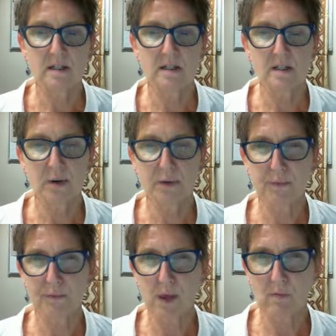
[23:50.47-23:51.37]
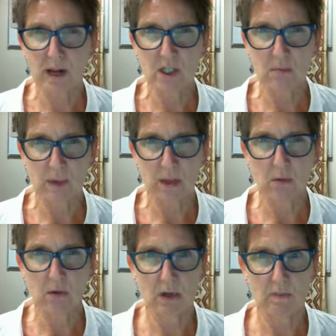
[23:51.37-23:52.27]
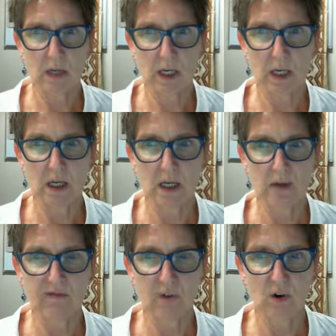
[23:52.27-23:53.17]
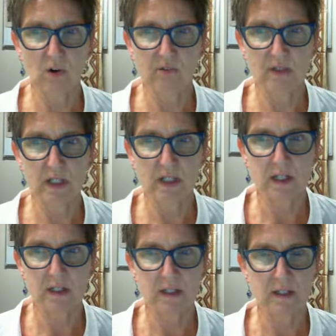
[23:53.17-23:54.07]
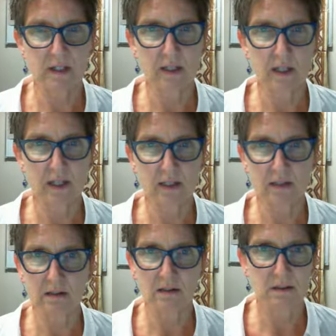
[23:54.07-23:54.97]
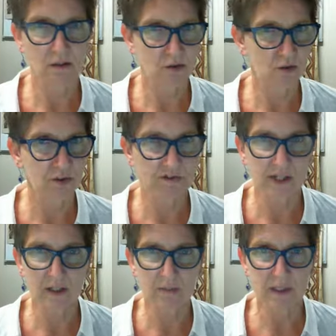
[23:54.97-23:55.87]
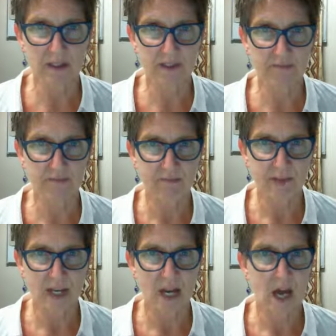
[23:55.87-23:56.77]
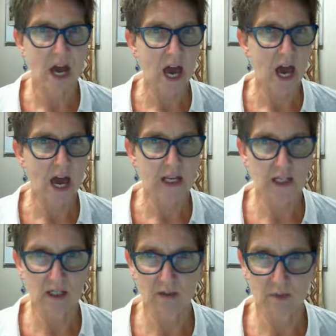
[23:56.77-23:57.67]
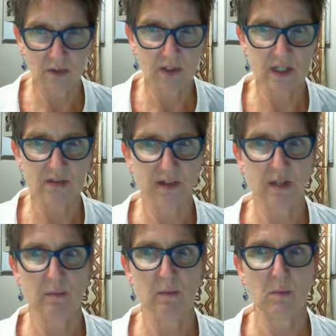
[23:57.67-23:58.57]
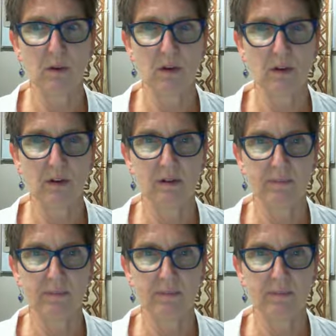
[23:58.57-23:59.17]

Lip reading: So a range of people can be involved in social development and in community development work.